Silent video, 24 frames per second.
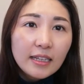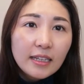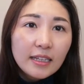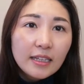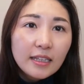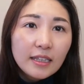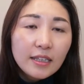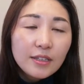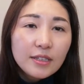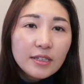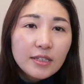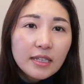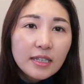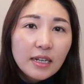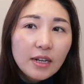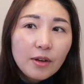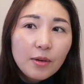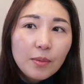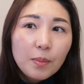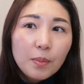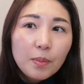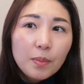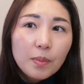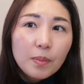you see the
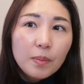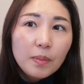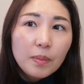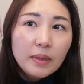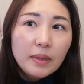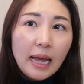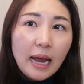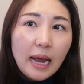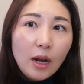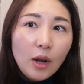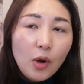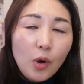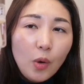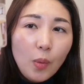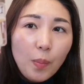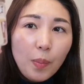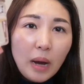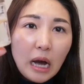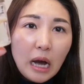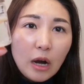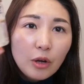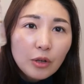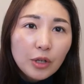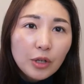yellow
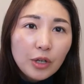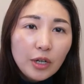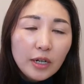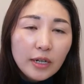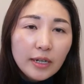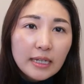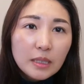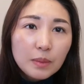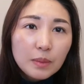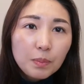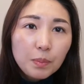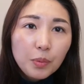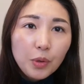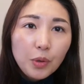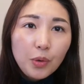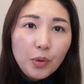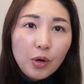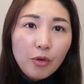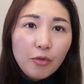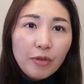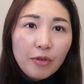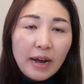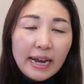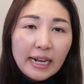powder. This pure
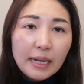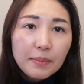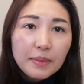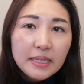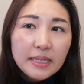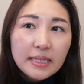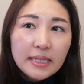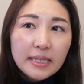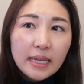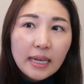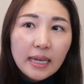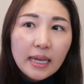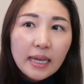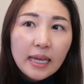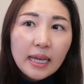vitamin C.